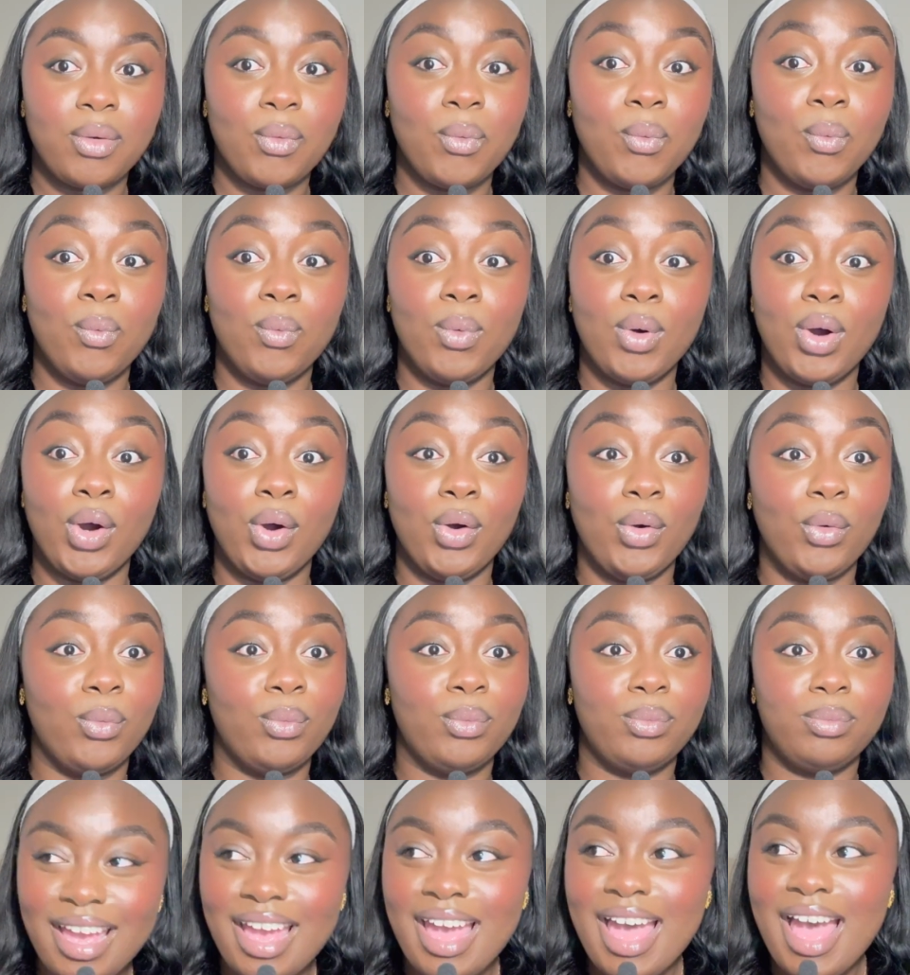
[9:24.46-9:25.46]

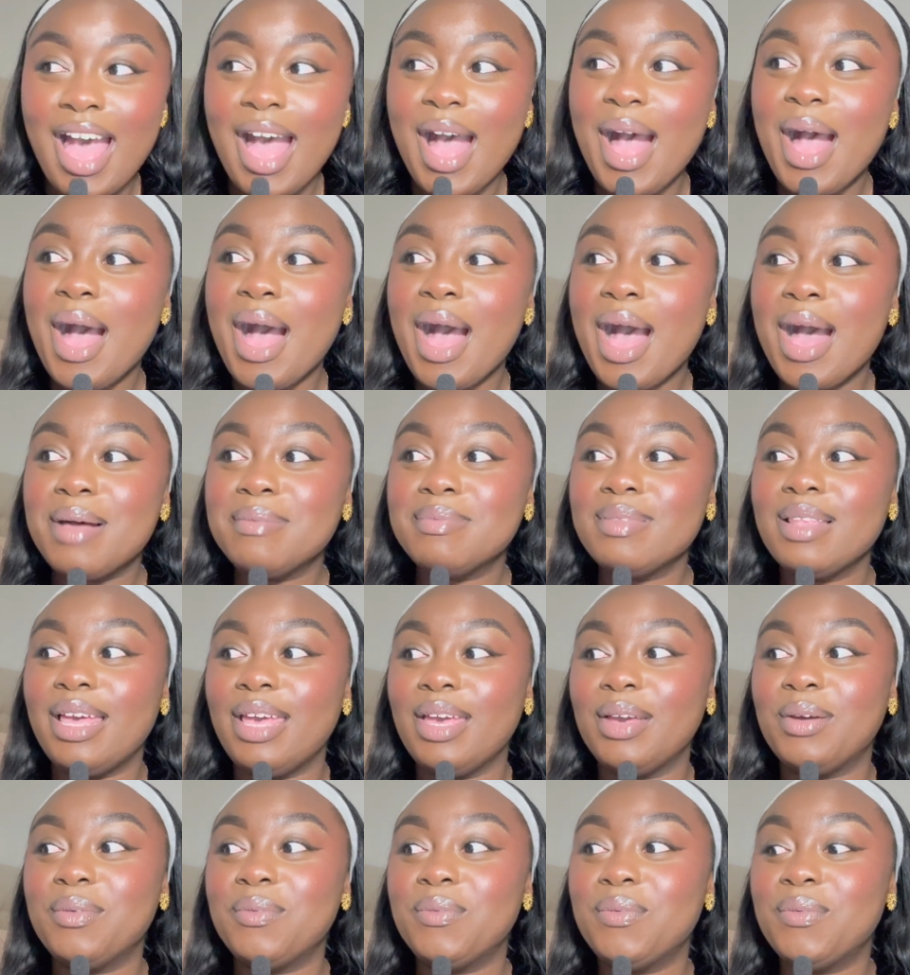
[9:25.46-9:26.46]
Whoa. I'm
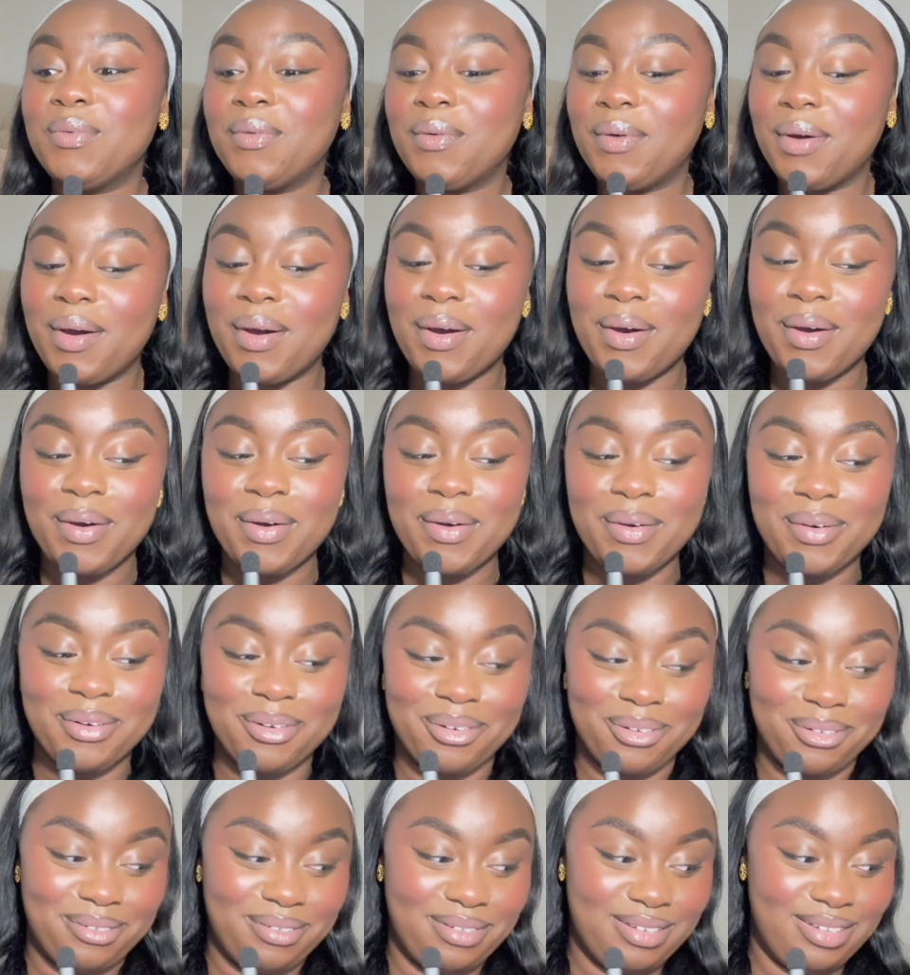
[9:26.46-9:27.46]
like,
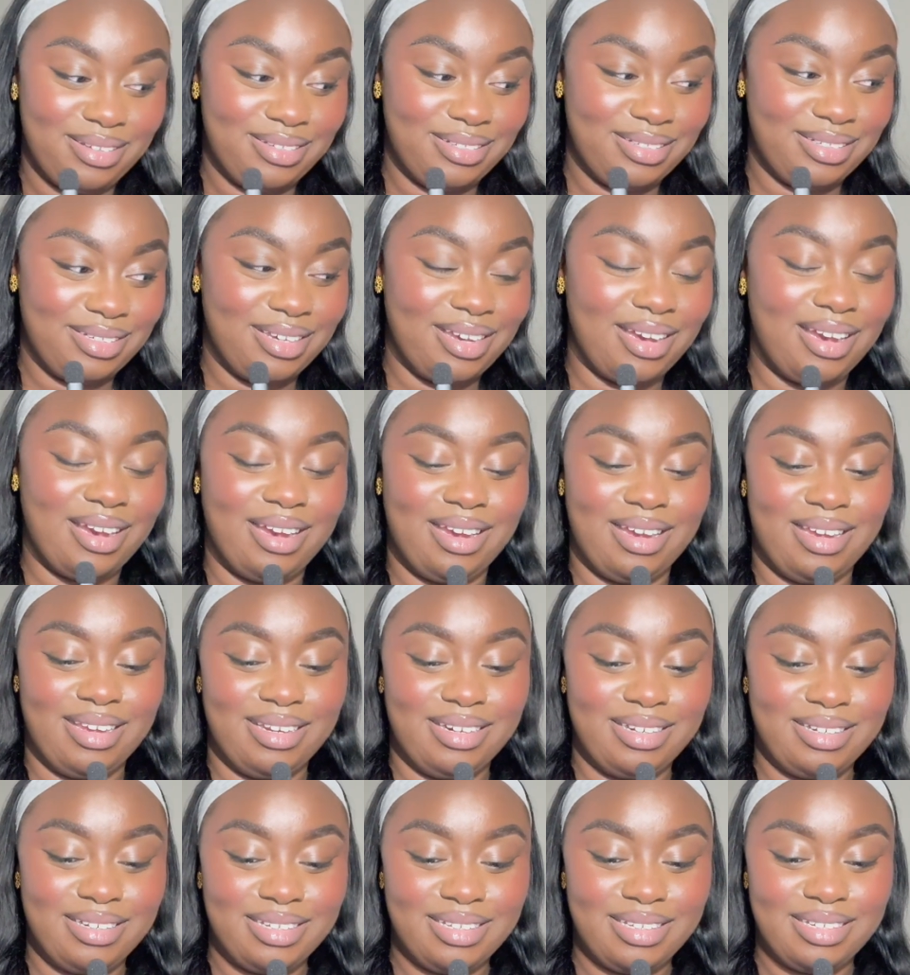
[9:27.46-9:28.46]
whoa,
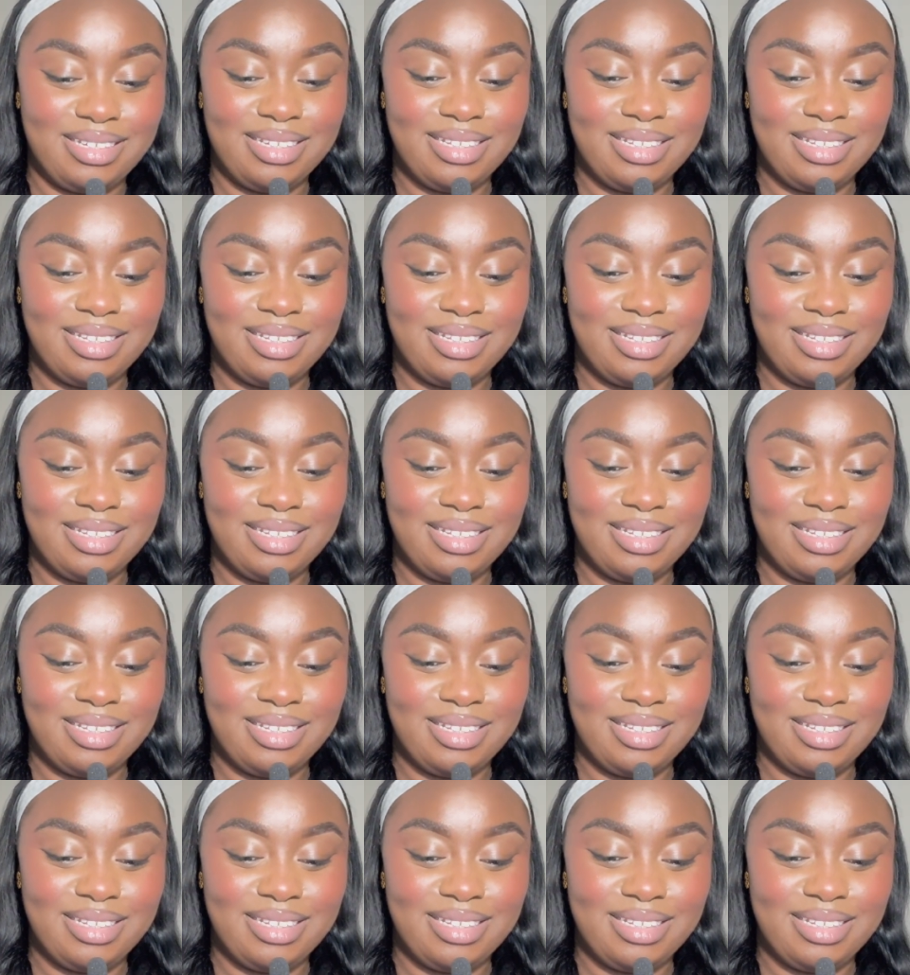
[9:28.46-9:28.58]
God,